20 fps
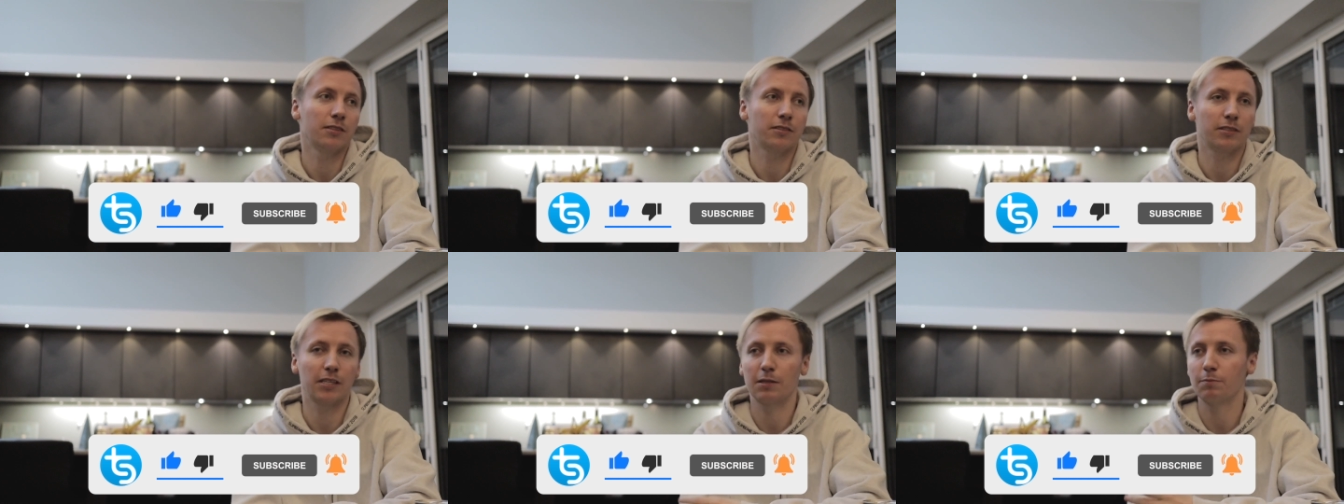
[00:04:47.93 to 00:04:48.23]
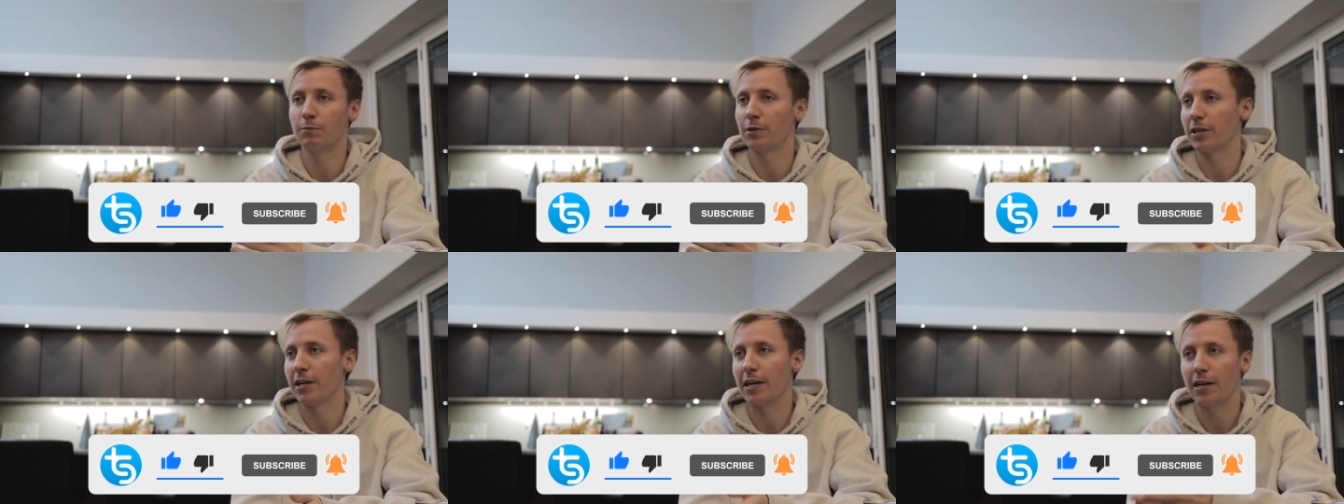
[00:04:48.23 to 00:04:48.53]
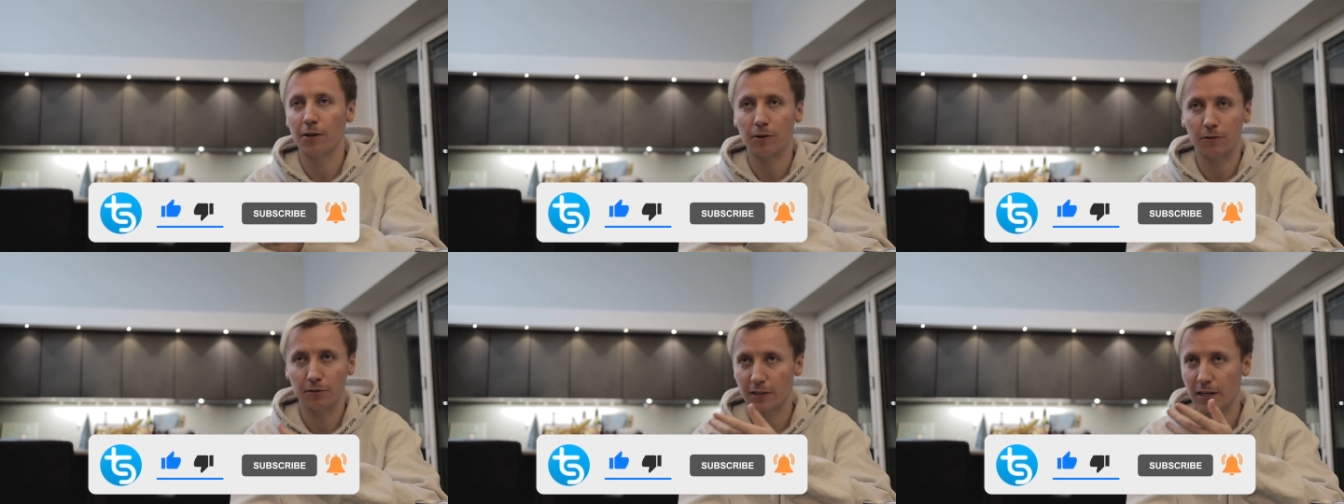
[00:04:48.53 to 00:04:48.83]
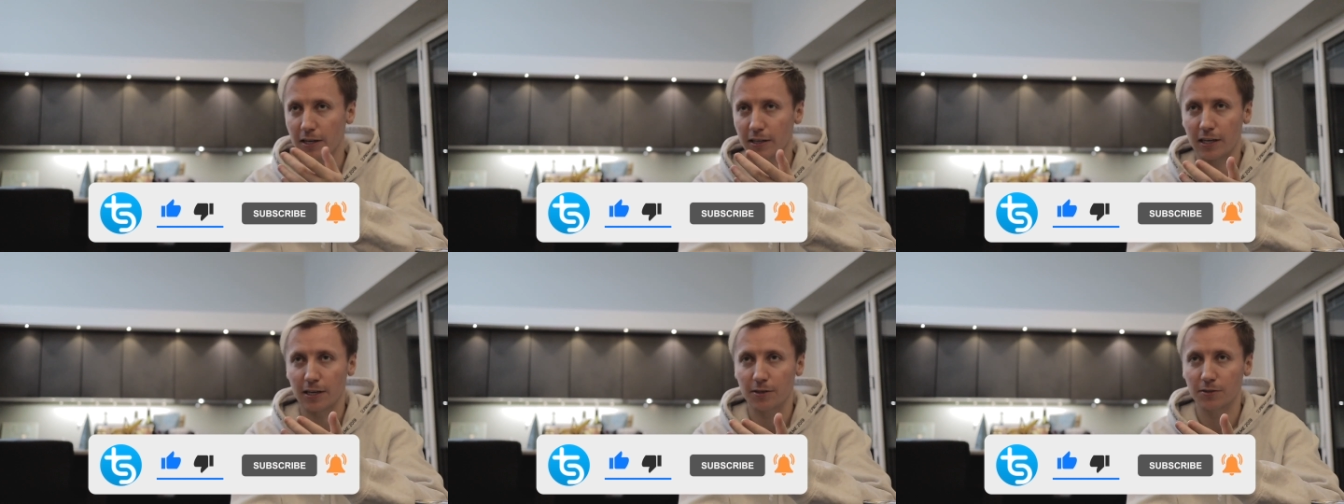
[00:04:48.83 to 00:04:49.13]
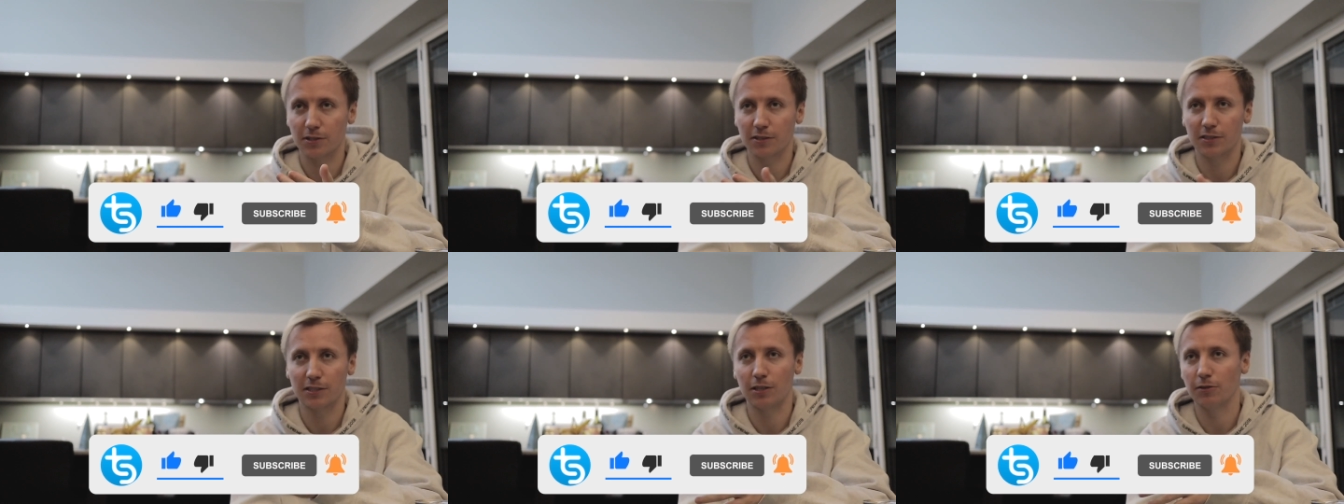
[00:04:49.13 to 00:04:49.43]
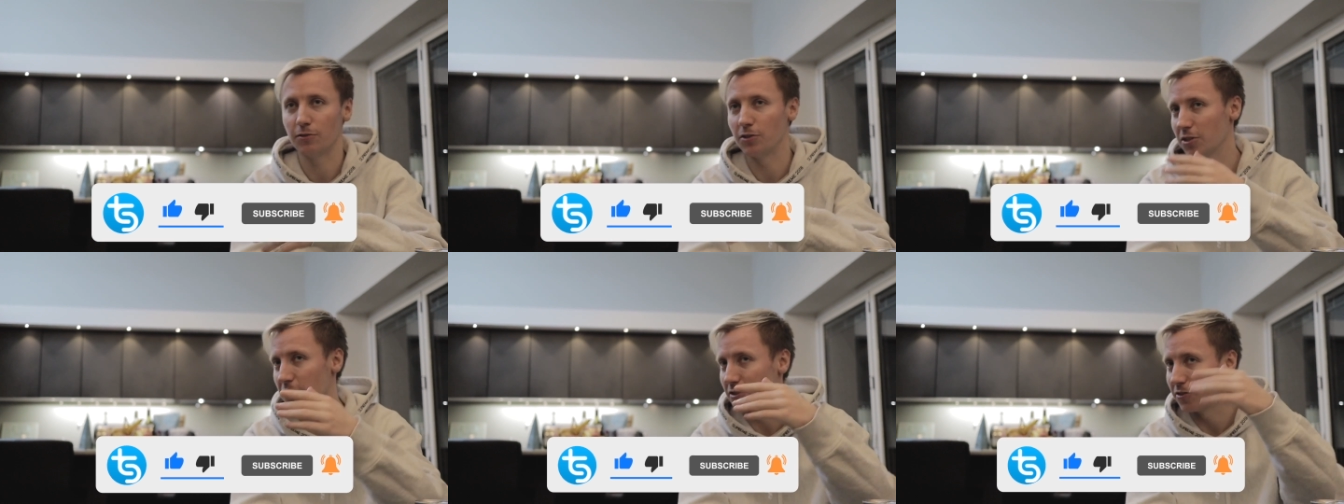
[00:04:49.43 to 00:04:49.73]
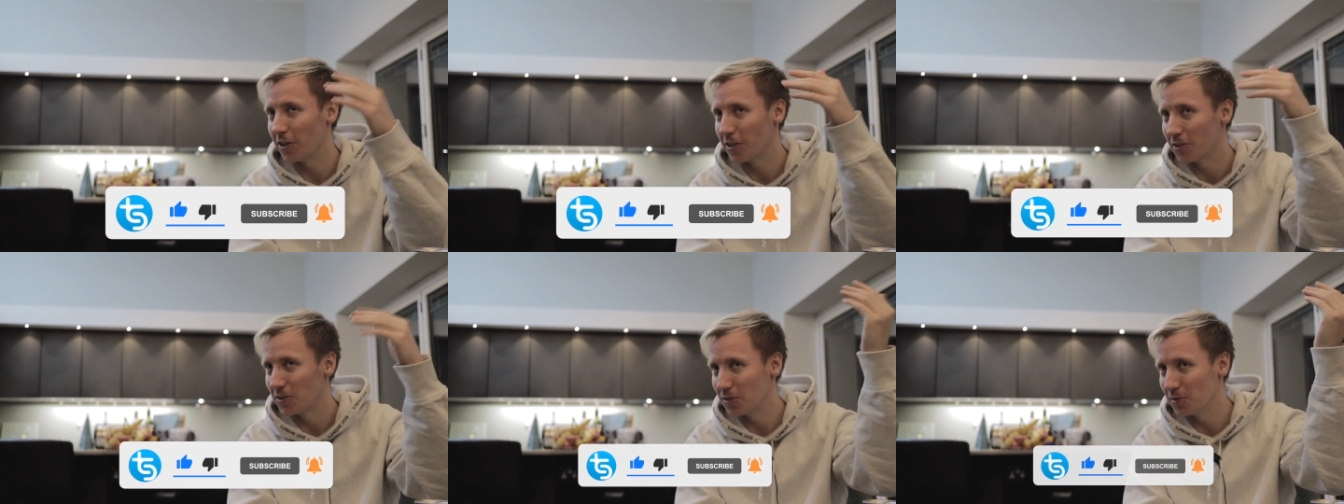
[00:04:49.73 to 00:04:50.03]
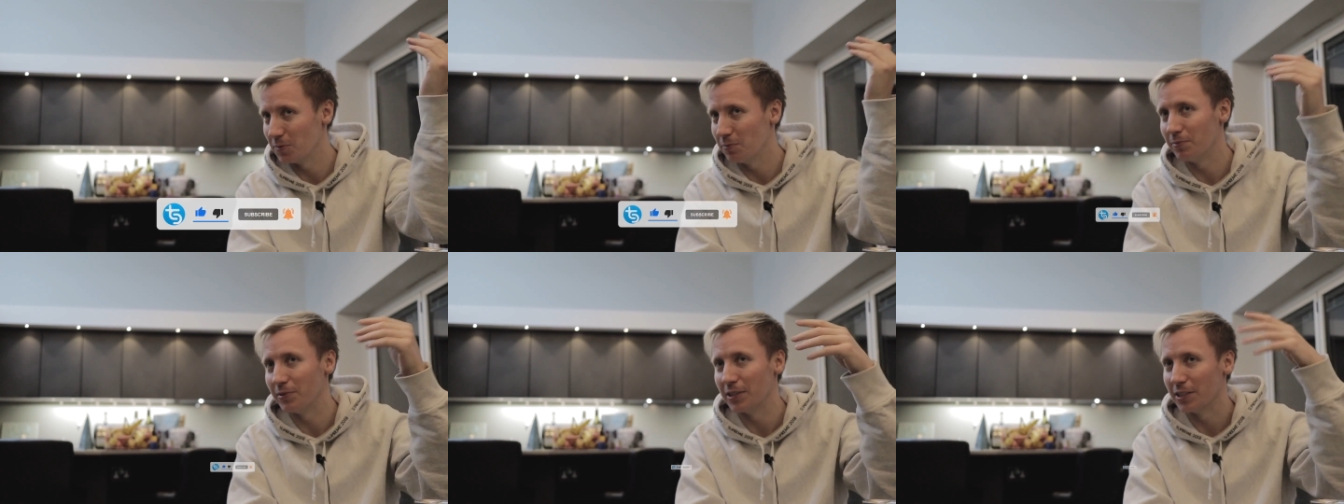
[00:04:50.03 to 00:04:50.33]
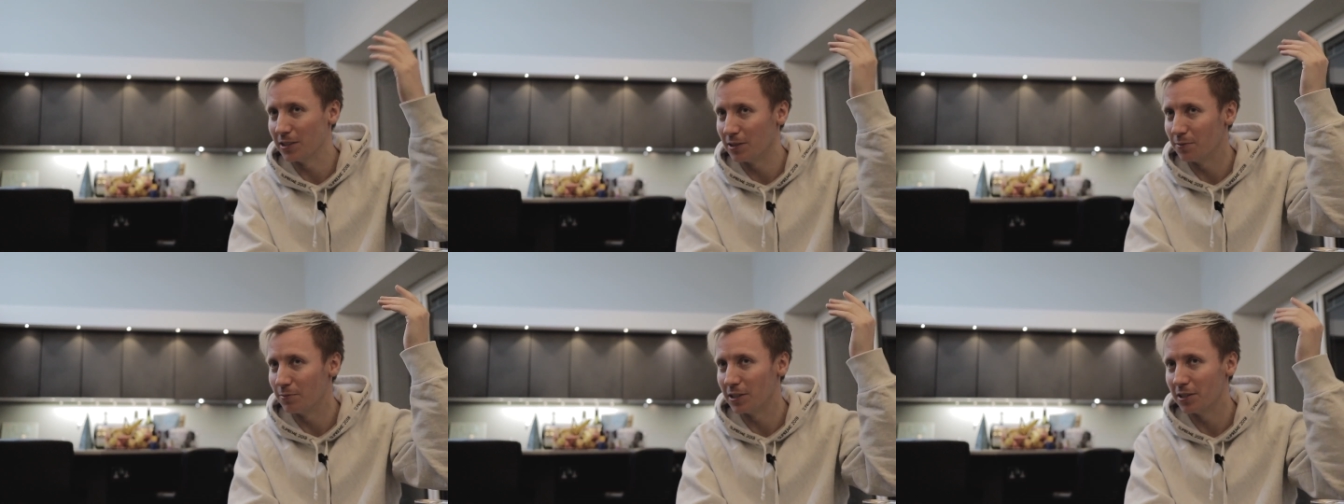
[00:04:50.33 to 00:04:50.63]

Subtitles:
take money out of the accounts instead of just trying to build and